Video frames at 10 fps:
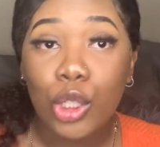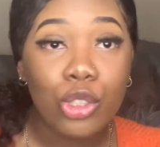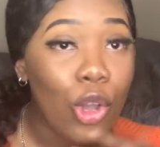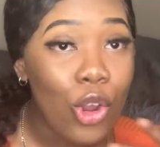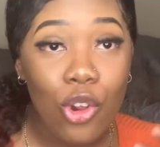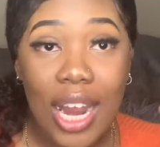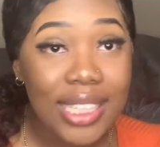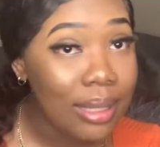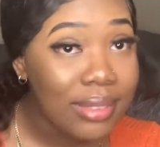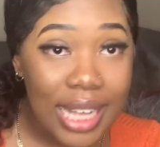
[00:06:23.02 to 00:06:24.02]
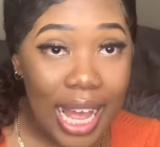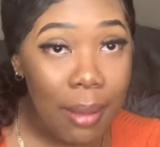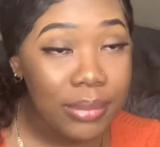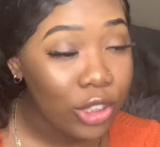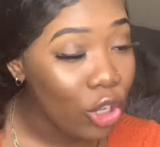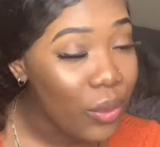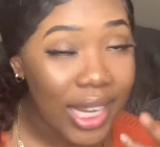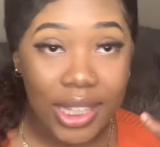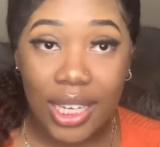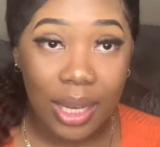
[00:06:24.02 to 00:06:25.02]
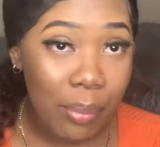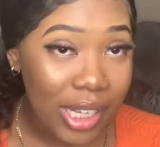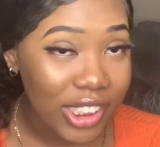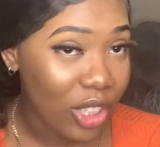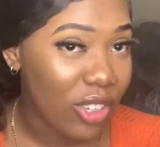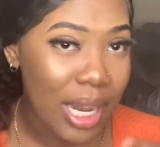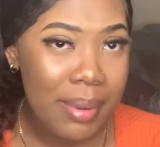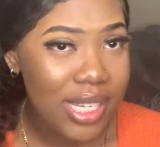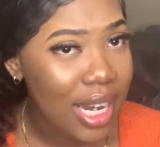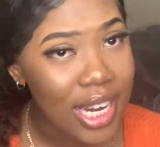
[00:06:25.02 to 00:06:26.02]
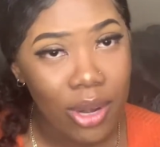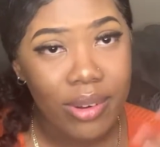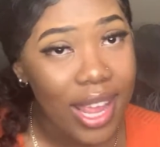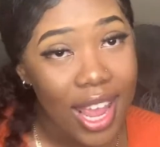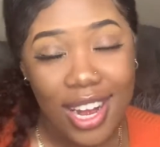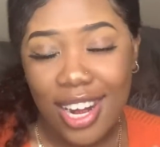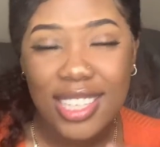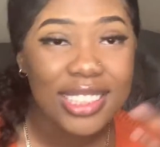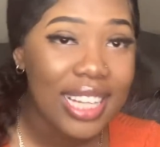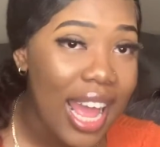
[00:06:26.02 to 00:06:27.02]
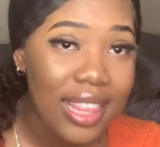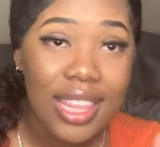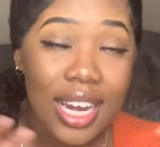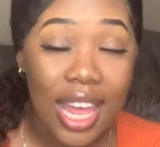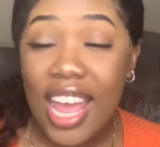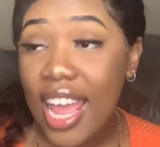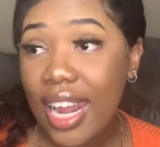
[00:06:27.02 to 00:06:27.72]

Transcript: So, you know, like, sometimes, you know, we get the good bunch, and, you know, they be chilling, they don't care, they let us slide, blah, blah.